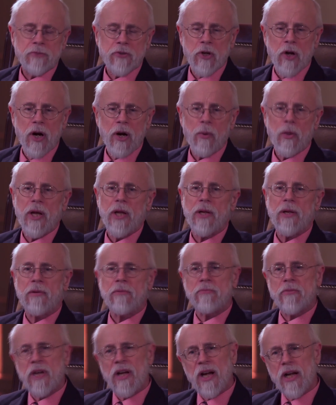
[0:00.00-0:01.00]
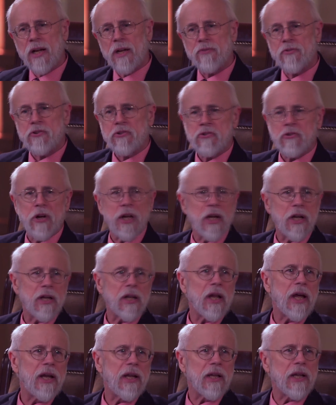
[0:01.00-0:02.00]
Darwin kind of
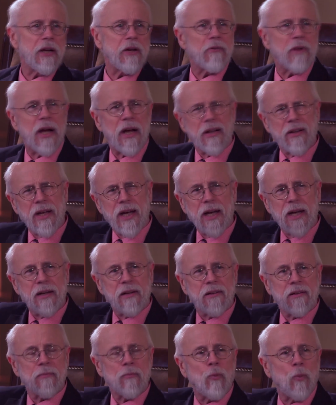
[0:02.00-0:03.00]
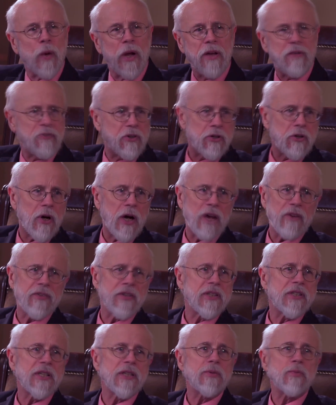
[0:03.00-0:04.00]
treaded lightly around that and waved it off
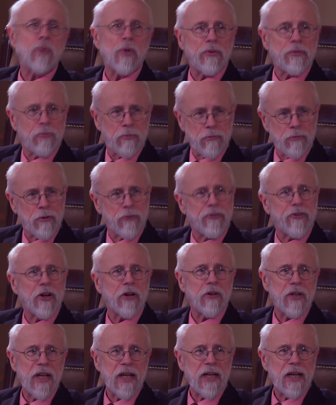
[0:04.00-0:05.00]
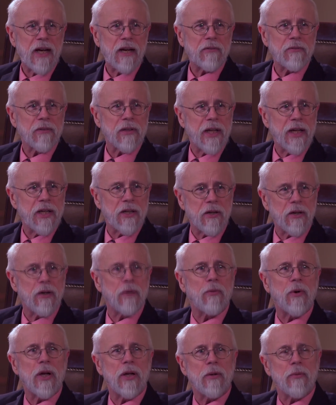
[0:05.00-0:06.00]
and says, we'll figure that out
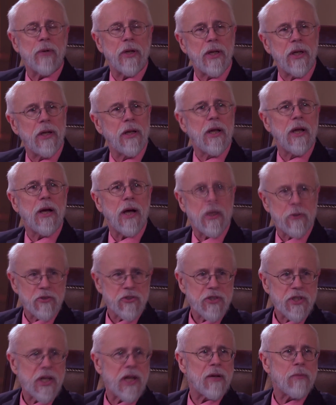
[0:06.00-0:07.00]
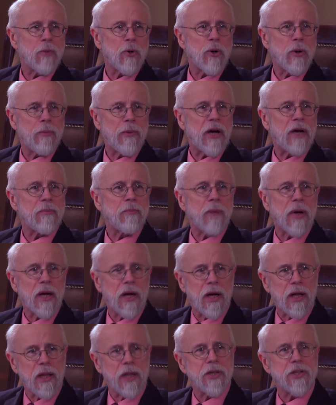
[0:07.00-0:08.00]
later when we understand more about
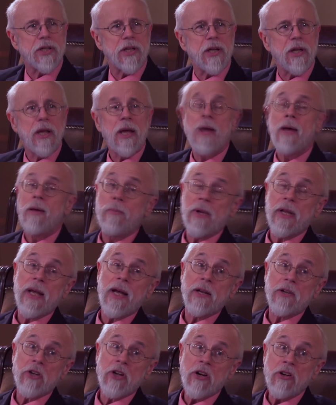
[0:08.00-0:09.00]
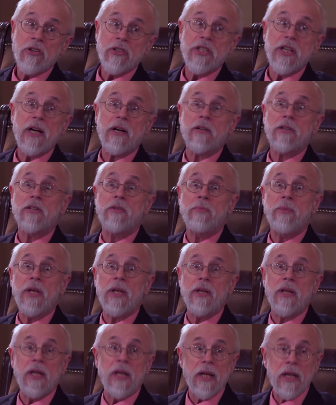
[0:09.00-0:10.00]
biology. But that turns out to
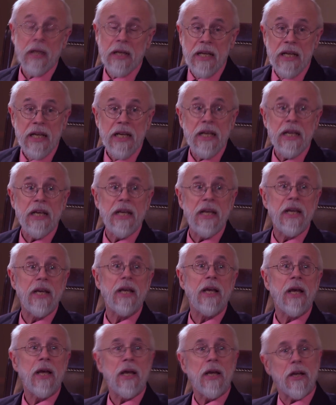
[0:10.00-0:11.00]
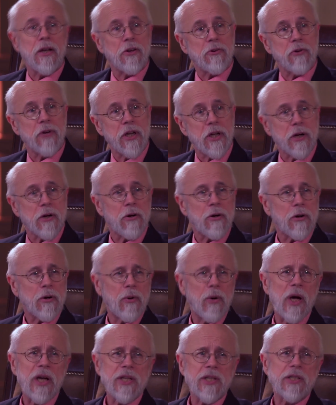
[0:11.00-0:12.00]
be the key critical
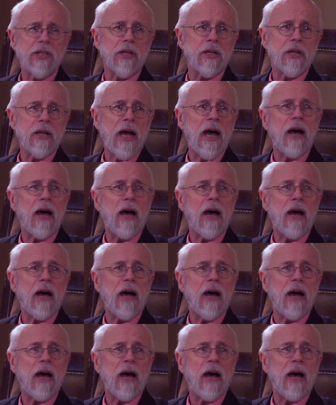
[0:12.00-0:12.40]
question.